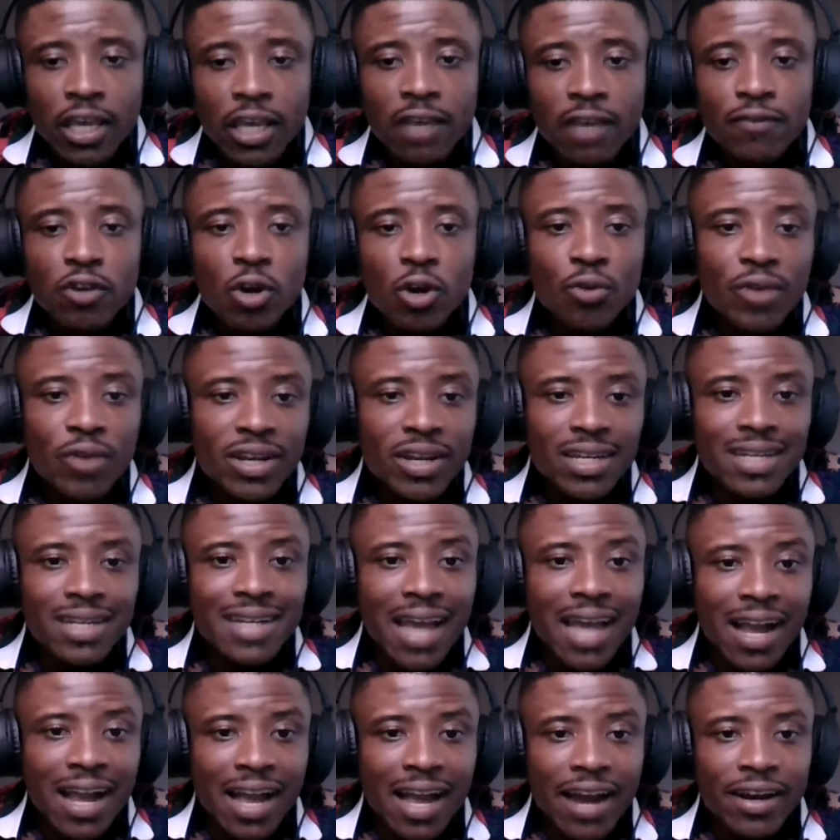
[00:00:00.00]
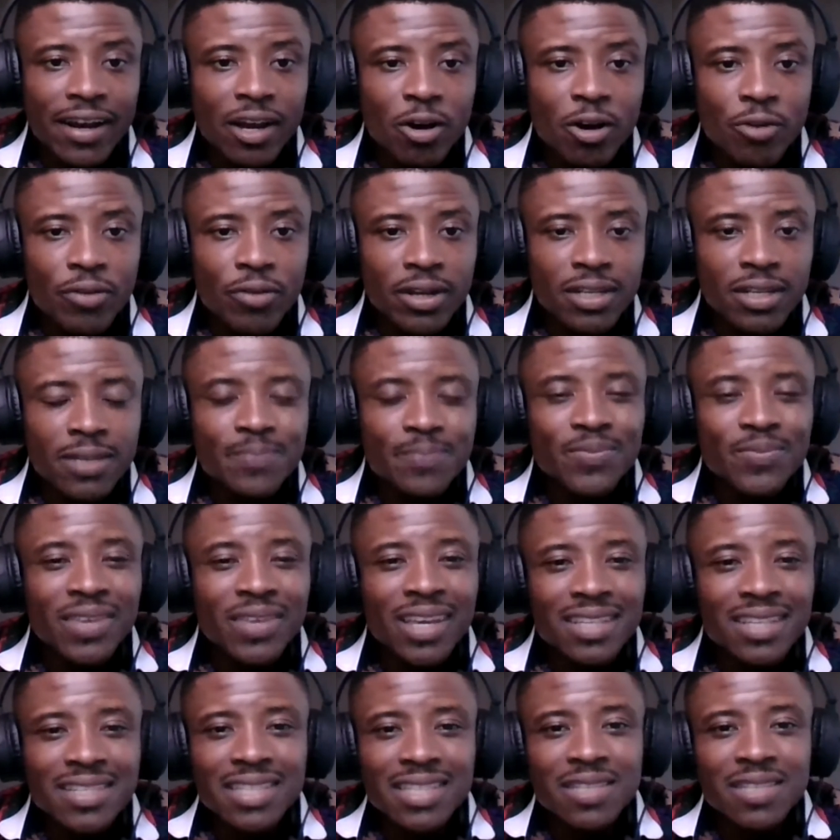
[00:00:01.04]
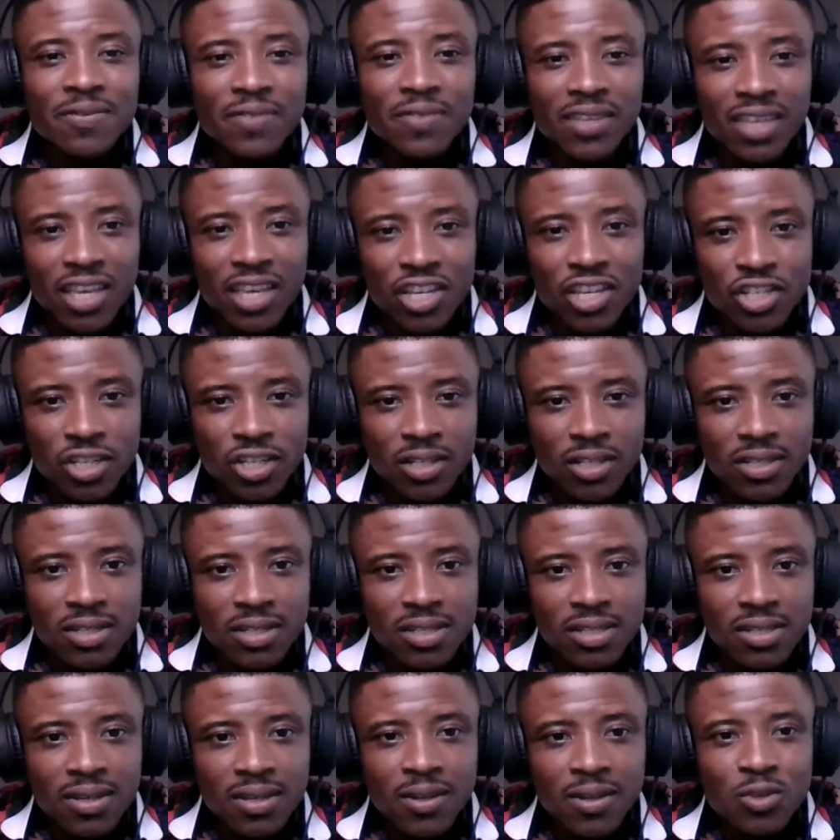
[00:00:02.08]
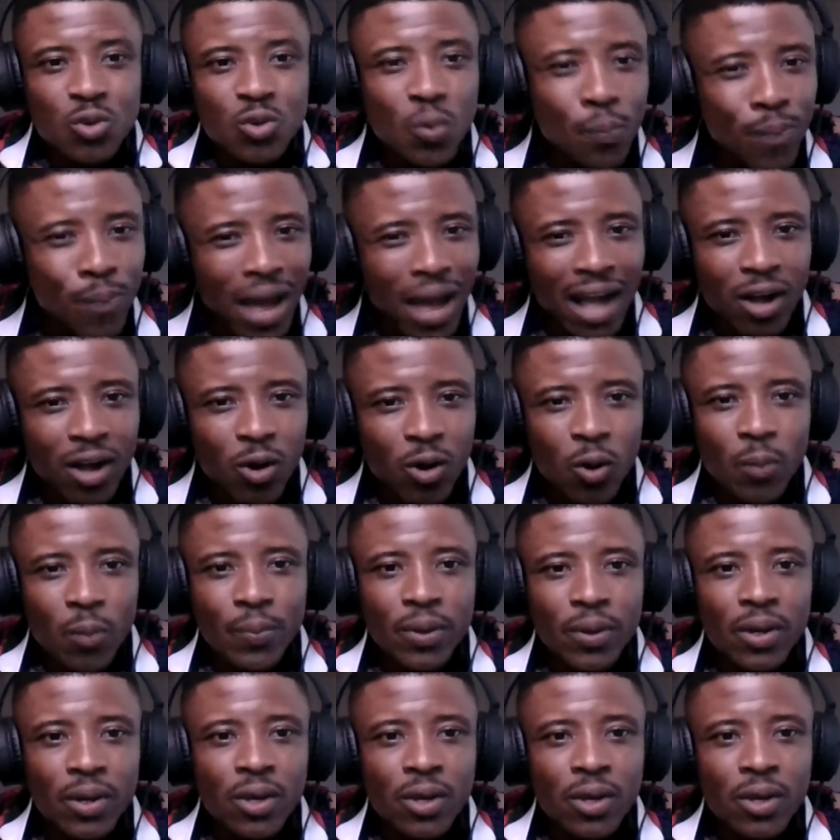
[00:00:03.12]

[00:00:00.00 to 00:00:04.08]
If you're already in that career already, get certifications to back up,